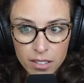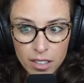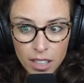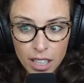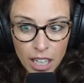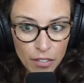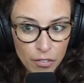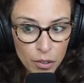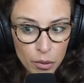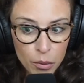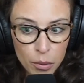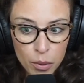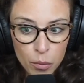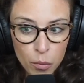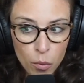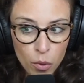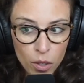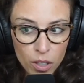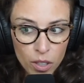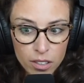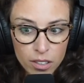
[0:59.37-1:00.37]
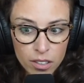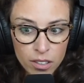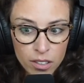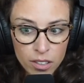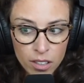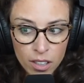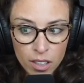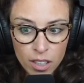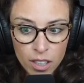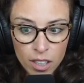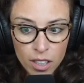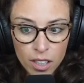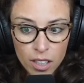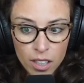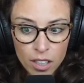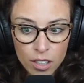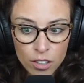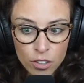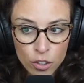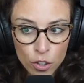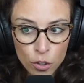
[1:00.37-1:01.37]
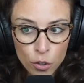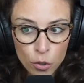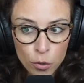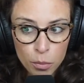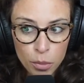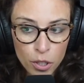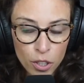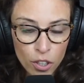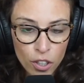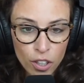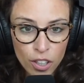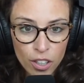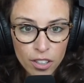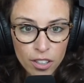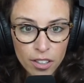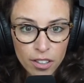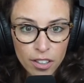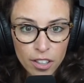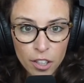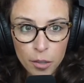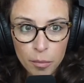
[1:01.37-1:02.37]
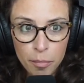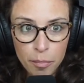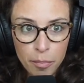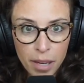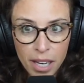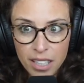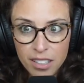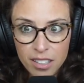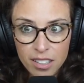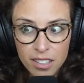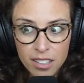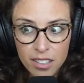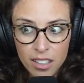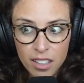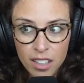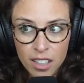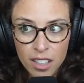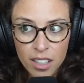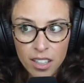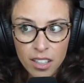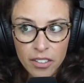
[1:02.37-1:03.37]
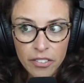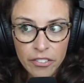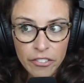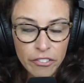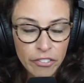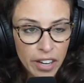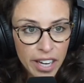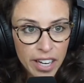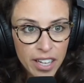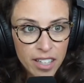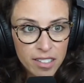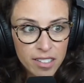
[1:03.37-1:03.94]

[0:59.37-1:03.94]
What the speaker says: Everyone wants to put on their best face